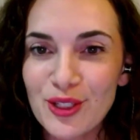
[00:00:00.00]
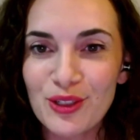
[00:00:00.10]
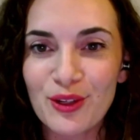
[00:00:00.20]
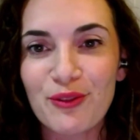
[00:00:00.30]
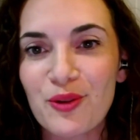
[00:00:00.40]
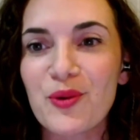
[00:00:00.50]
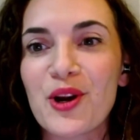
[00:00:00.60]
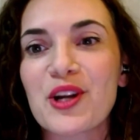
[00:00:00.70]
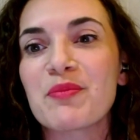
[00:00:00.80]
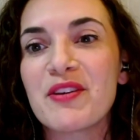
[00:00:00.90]
you do for
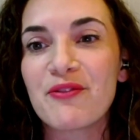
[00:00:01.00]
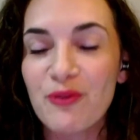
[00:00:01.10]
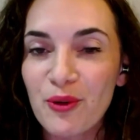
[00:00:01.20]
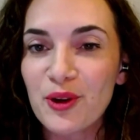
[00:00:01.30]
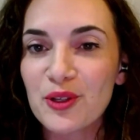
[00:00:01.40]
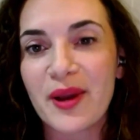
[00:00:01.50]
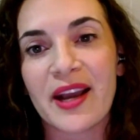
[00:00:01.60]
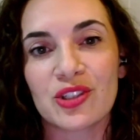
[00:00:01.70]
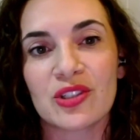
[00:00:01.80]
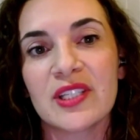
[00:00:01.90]
work before you
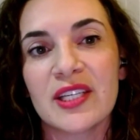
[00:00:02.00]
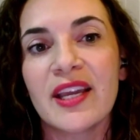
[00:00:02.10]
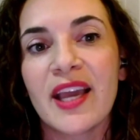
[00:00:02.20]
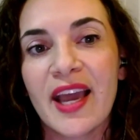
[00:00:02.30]
actually